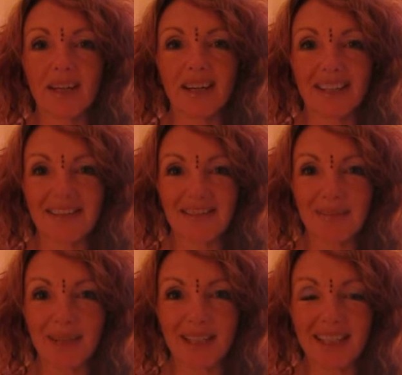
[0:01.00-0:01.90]
Hi
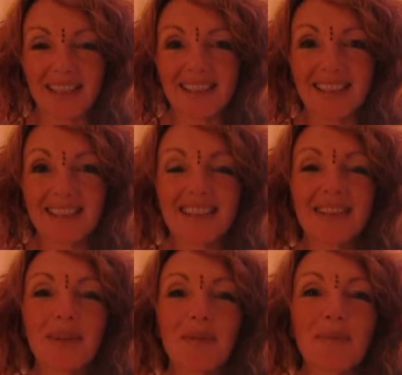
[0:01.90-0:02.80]
everybody.
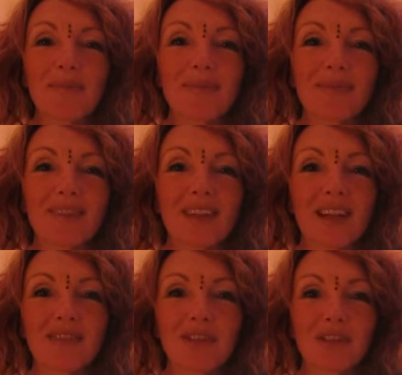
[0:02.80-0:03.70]

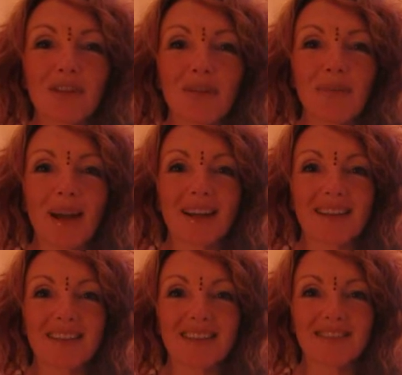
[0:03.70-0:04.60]
I've just got back
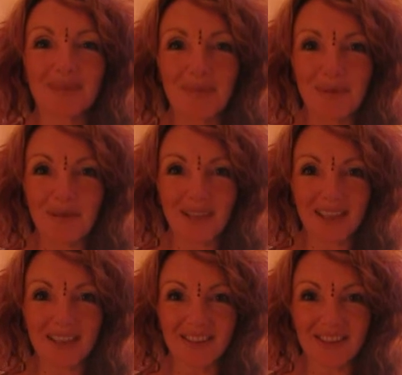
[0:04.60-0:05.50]
from
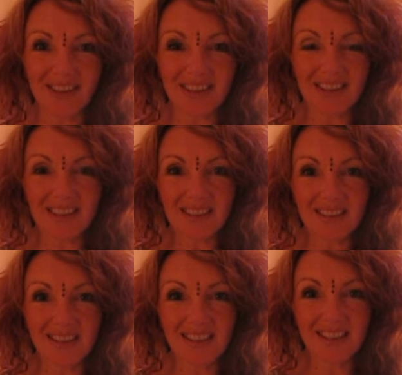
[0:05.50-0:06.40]
walking the dogs,
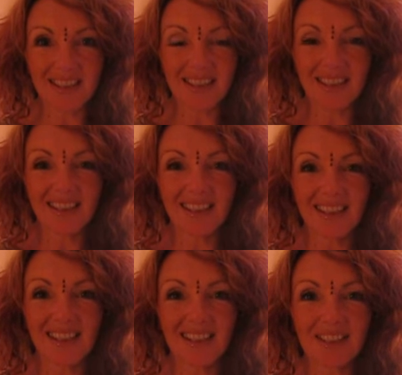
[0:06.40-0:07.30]

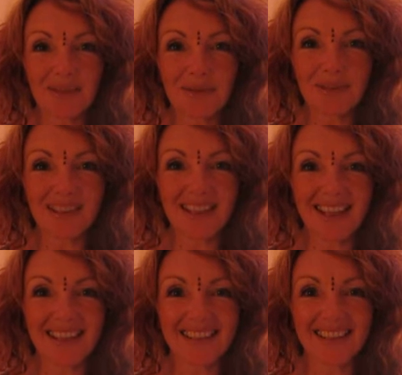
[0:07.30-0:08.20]
and towards the
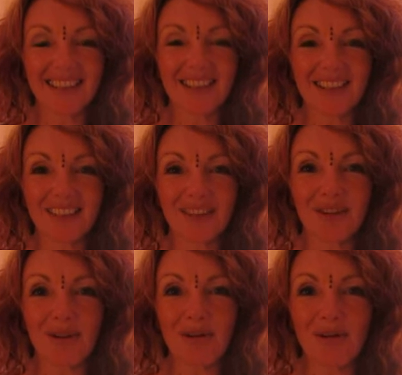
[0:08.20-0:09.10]
end getting
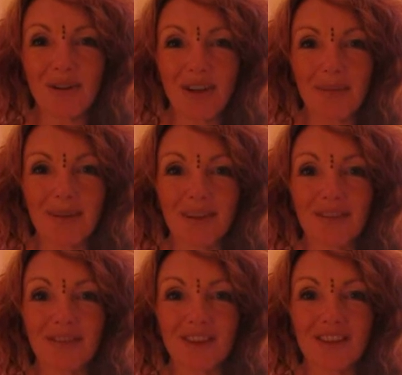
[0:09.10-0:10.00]
caught up in the
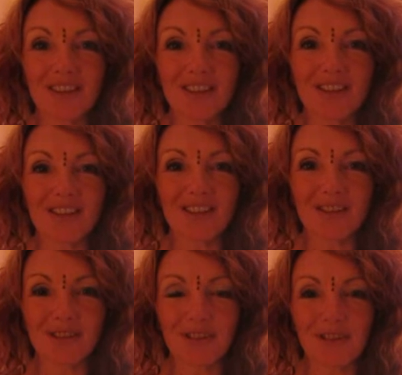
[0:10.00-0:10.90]
first
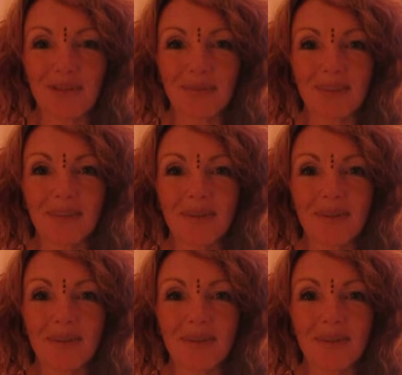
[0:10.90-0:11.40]
snowstorm,